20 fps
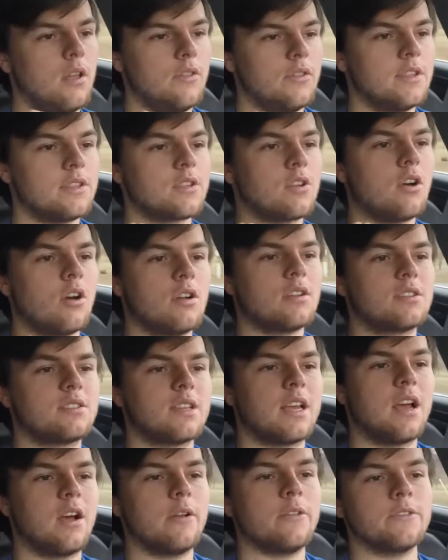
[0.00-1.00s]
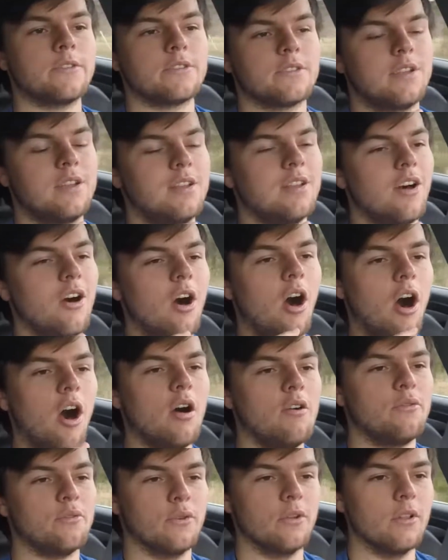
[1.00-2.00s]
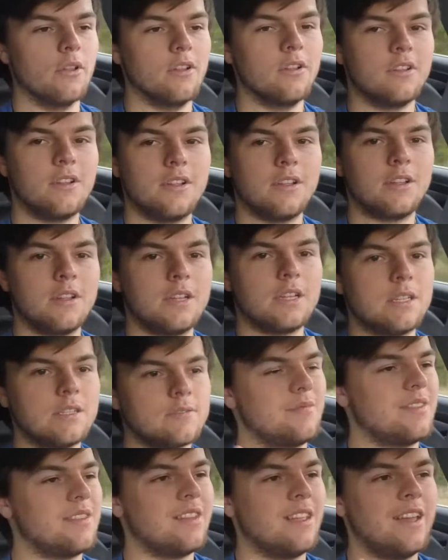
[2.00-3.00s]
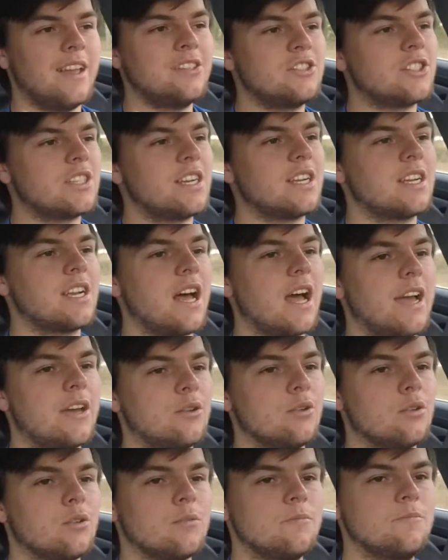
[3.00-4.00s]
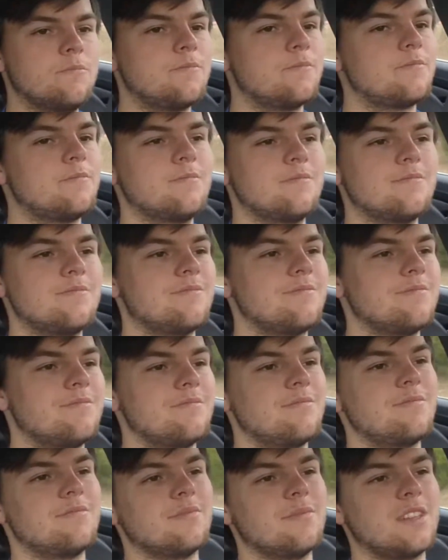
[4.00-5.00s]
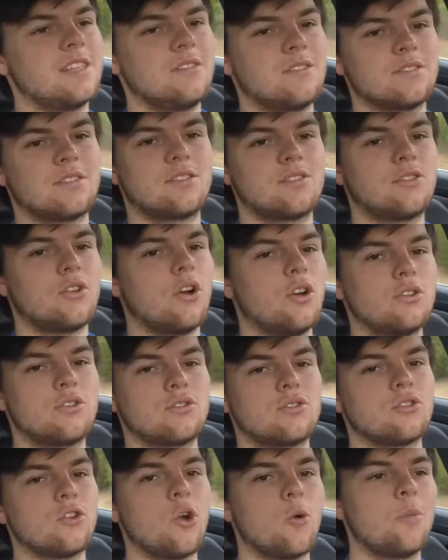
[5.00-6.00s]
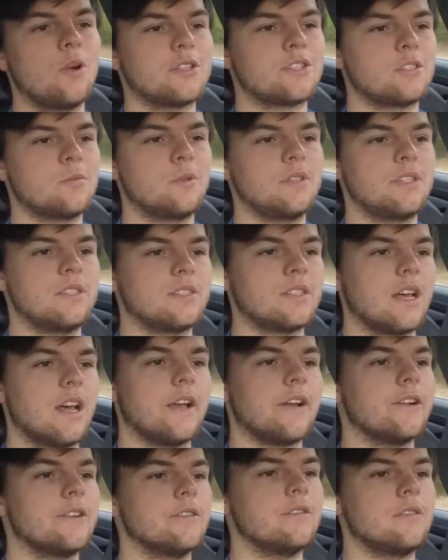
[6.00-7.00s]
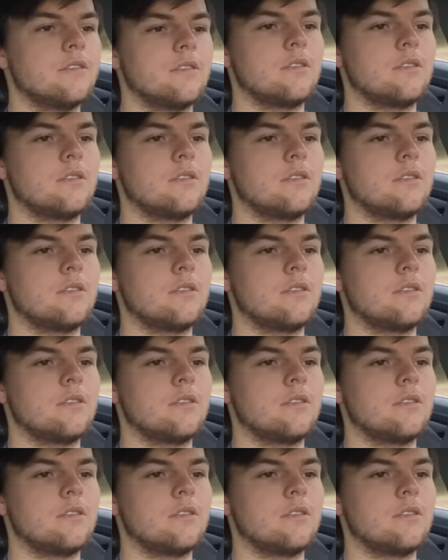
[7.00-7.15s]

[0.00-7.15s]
This car sounds awful. The engine in an idle leaves so much to be desired.